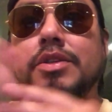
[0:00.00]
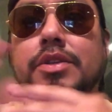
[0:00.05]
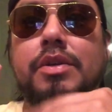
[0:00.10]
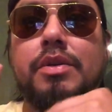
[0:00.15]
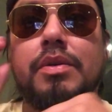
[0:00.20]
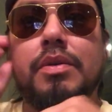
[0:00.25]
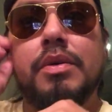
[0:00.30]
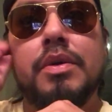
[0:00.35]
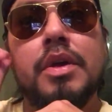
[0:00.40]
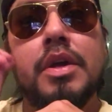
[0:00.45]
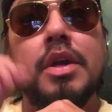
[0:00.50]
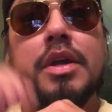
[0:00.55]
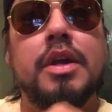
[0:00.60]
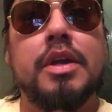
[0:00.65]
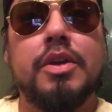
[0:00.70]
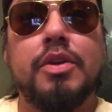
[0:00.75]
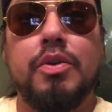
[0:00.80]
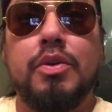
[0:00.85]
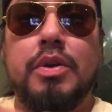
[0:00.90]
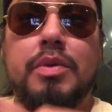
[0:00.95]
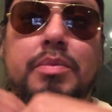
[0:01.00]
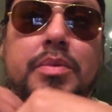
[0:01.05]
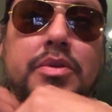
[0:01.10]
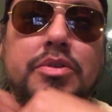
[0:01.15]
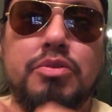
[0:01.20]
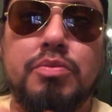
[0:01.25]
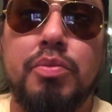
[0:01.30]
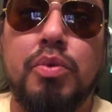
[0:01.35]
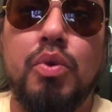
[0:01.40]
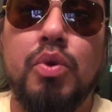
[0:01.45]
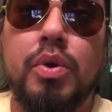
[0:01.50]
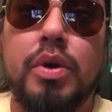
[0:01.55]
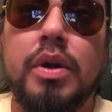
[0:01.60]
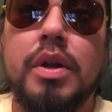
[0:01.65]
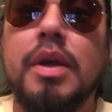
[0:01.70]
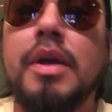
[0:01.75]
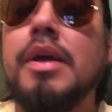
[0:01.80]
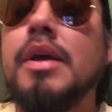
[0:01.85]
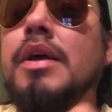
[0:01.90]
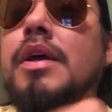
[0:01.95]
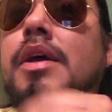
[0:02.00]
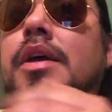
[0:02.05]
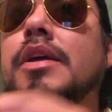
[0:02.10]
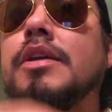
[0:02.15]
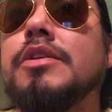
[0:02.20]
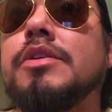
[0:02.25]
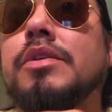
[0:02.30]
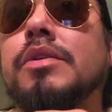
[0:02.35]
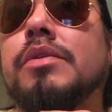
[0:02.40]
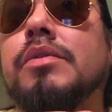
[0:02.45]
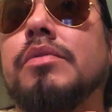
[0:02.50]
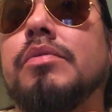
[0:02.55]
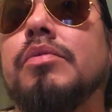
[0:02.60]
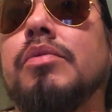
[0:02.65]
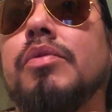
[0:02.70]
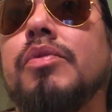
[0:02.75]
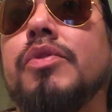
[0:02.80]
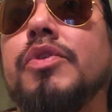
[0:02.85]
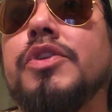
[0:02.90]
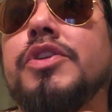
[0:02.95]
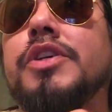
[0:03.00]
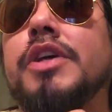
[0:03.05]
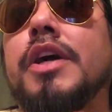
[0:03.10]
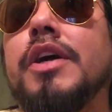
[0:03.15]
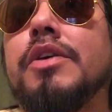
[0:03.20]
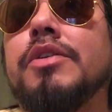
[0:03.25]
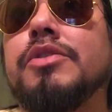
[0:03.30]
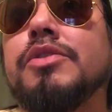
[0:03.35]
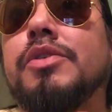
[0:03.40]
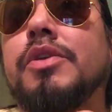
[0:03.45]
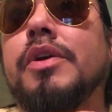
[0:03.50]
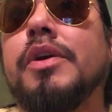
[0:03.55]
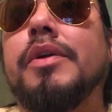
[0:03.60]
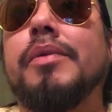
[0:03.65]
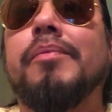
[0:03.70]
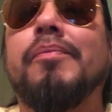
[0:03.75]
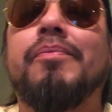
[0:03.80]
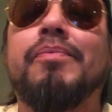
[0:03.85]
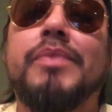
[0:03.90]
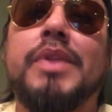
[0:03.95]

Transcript: So growing up, I was poor. So free channels, right?